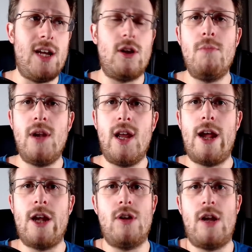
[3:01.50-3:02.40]

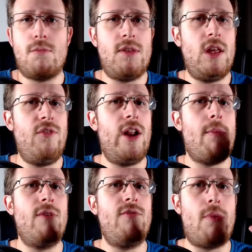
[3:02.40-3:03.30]
communication and specifically
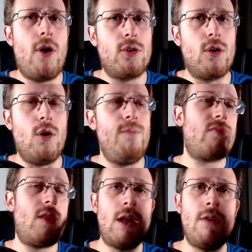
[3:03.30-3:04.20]
about the protocol
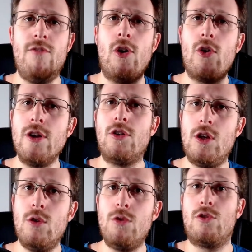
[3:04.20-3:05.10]
that we're going to
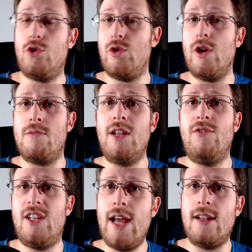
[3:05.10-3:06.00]
use to transmit the
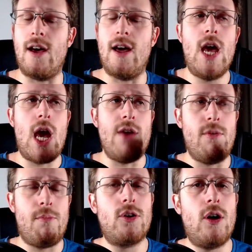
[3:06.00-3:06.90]
data, and the
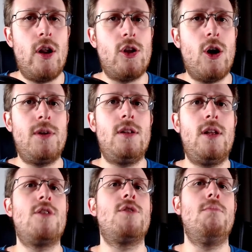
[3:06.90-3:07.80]
protocol adopted
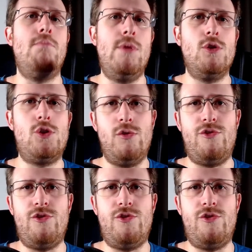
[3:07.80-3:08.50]
is Bluetooth.